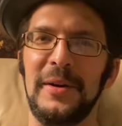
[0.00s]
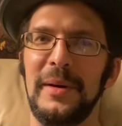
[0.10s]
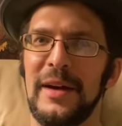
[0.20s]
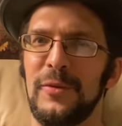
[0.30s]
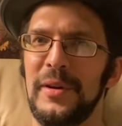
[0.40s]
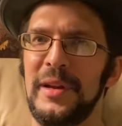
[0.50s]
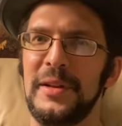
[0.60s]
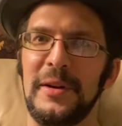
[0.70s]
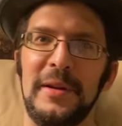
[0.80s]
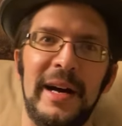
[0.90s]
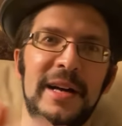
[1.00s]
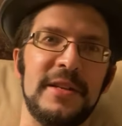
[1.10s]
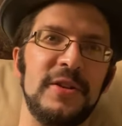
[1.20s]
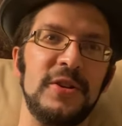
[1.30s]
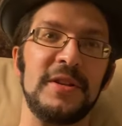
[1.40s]
everyone in there, the
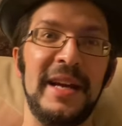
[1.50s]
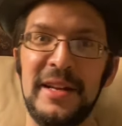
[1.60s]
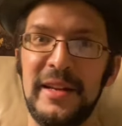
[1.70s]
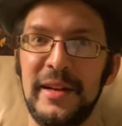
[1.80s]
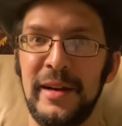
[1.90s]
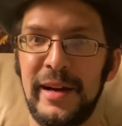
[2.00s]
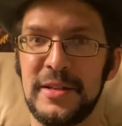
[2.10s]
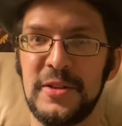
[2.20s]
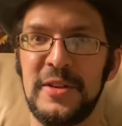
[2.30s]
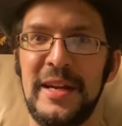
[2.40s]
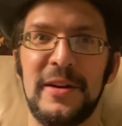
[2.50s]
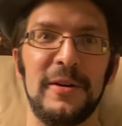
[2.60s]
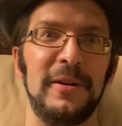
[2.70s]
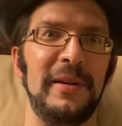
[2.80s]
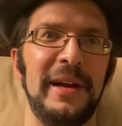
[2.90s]
hostages and the hostage taker,
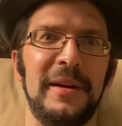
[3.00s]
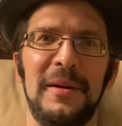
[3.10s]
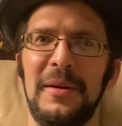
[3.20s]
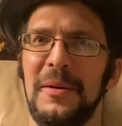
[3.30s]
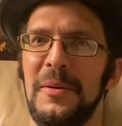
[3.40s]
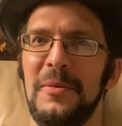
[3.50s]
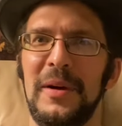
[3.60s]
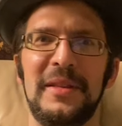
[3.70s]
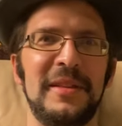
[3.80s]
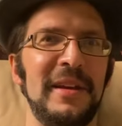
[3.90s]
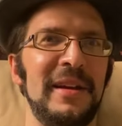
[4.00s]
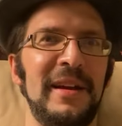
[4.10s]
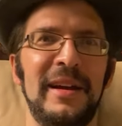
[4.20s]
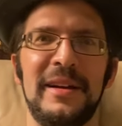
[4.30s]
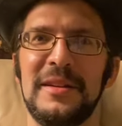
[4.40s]
are all like, what the
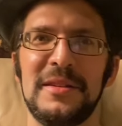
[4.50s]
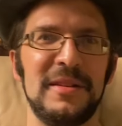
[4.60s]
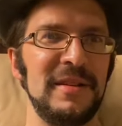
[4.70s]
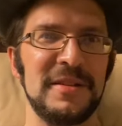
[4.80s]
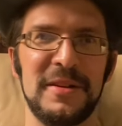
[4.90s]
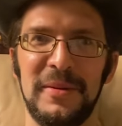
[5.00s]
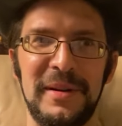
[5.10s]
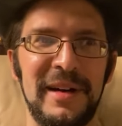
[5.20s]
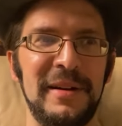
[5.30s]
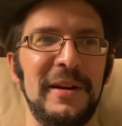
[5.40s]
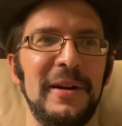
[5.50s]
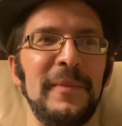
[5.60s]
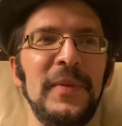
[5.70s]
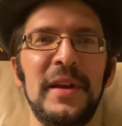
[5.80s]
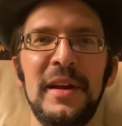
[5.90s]
heck is going on here?
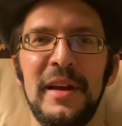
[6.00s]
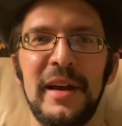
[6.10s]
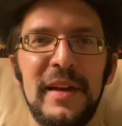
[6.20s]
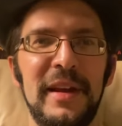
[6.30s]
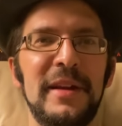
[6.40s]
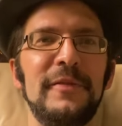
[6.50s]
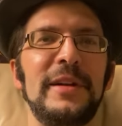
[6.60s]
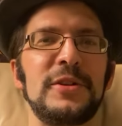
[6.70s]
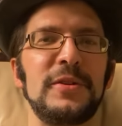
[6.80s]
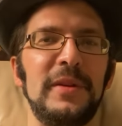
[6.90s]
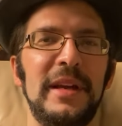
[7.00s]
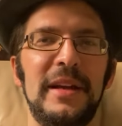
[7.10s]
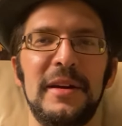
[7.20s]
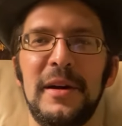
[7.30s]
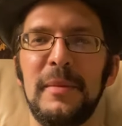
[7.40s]
And then
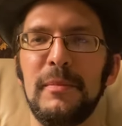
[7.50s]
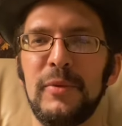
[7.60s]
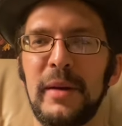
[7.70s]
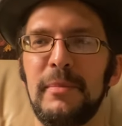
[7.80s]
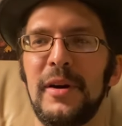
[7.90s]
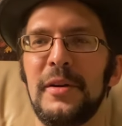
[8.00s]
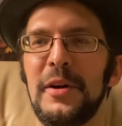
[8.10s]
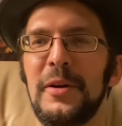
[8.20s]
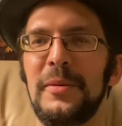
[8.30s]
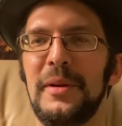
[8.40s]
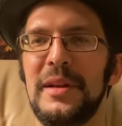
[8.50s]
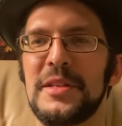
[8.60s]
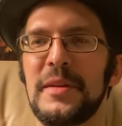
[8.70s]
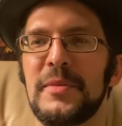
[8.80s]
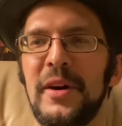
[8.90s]
eventually Brick Bardo
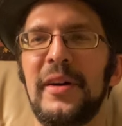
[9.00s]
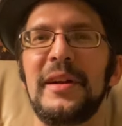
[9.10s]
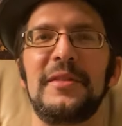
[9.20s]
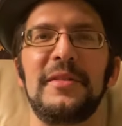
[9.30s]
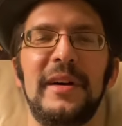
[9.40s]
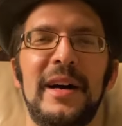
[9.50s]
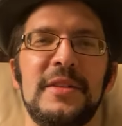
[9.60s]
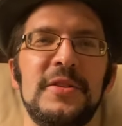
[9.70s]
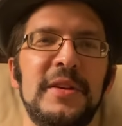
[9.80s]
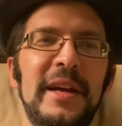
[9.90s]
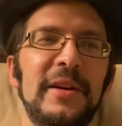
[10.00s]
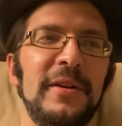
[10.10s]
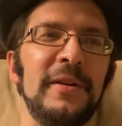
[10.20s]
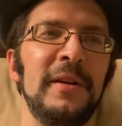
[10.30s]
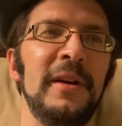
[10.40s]
ends up talking to the hostage taker